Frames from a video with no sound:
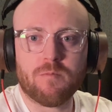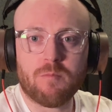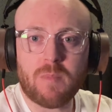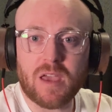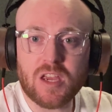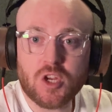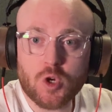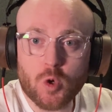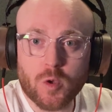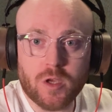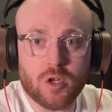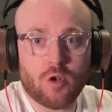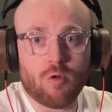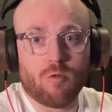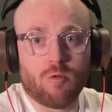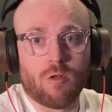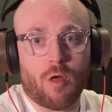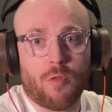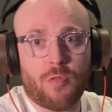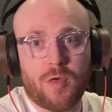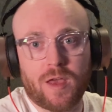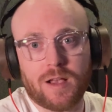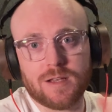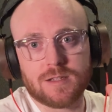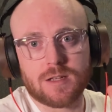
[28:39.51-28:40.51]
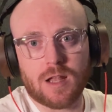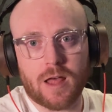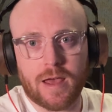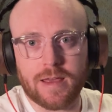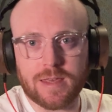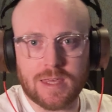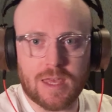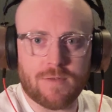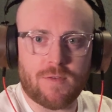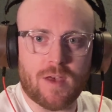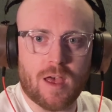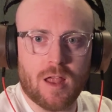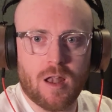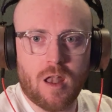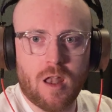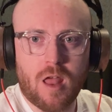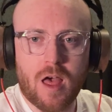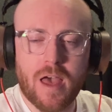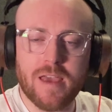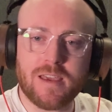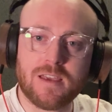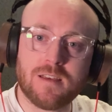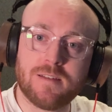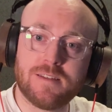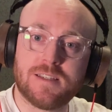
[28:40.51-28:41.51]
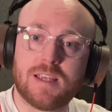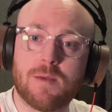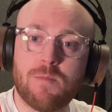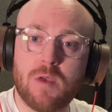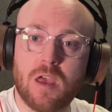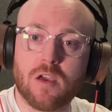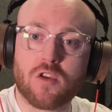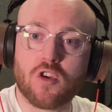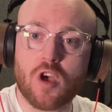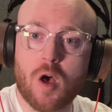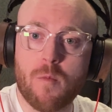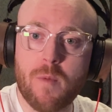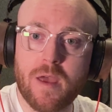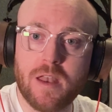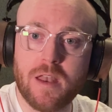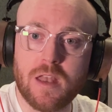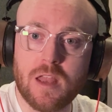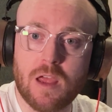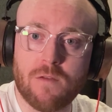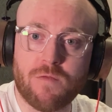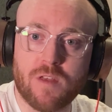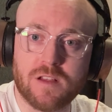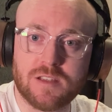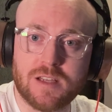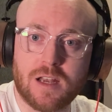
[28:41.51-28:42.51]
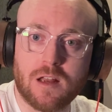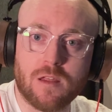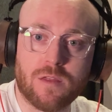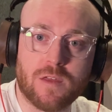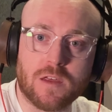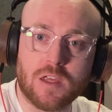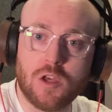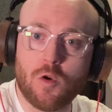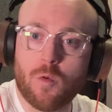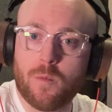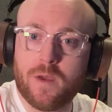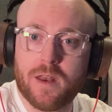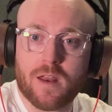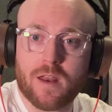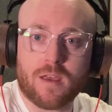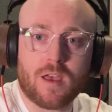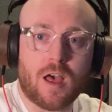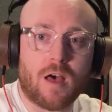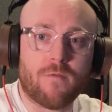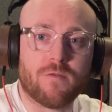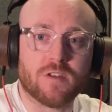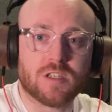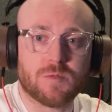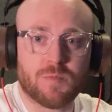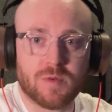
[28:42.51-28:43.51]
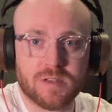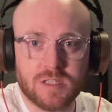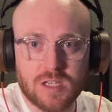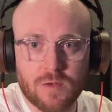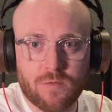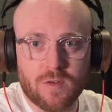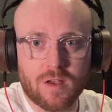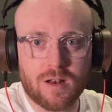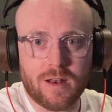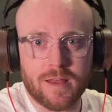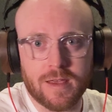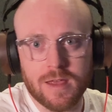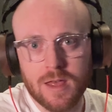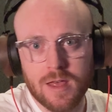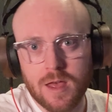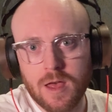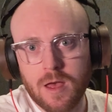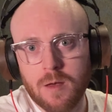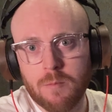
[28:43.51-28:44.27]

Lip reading: Make sure you do all the things like give it a like, send me a comment if there's anything you want me to cover specifically.